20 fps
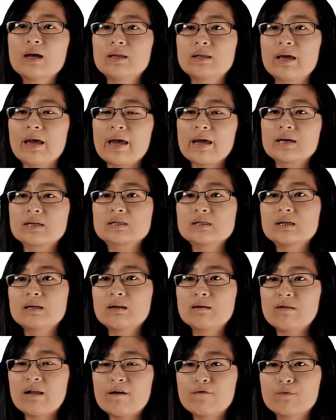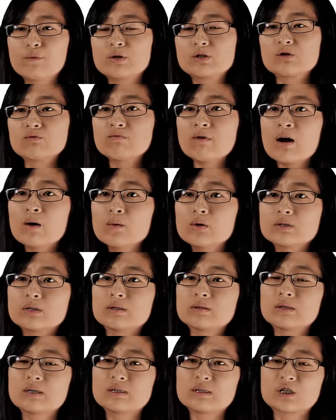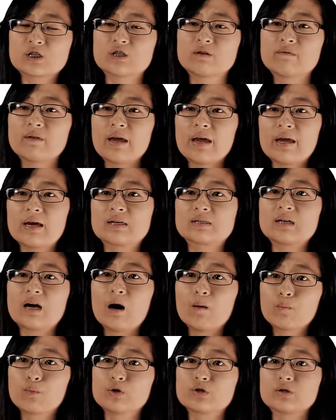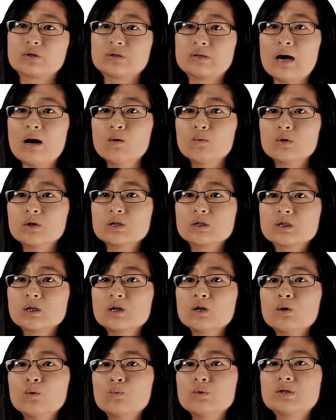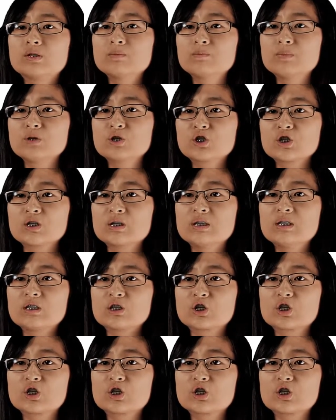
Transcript: the AS leftwards or rightwards and things that shift the AS upwards or downwards, we simply should need